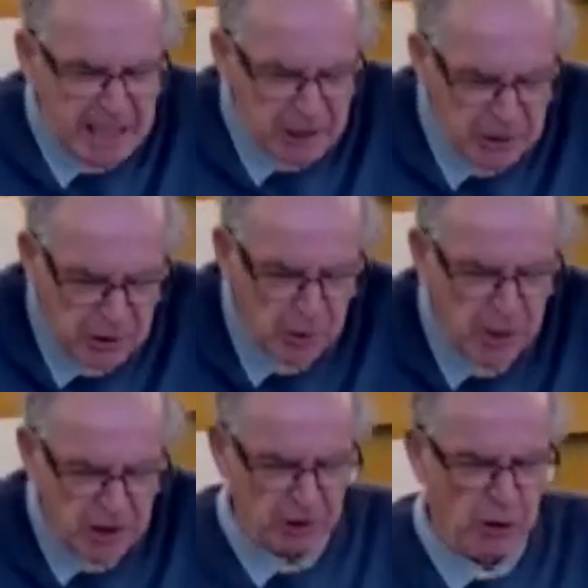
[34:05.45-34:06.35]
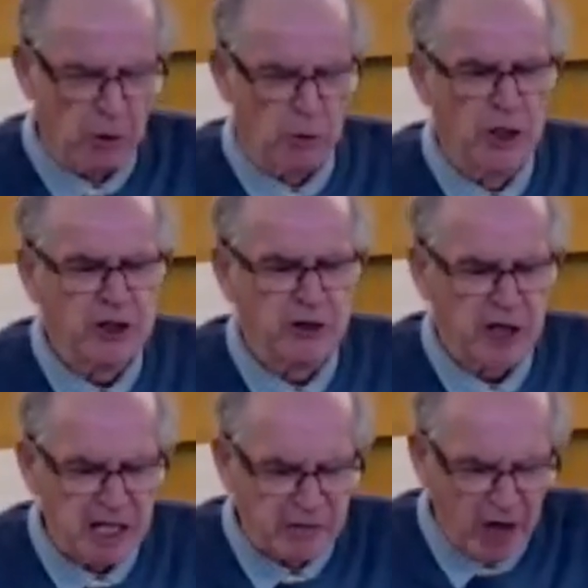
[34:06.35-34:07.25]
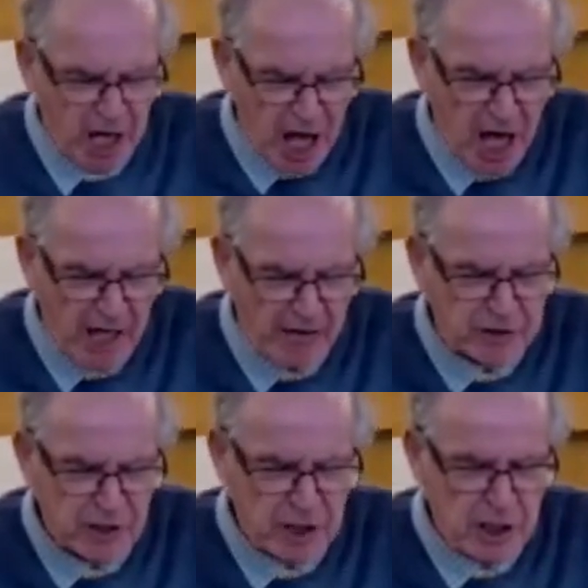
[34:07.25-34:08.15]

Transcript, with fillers: it grow and grow to the end of our lives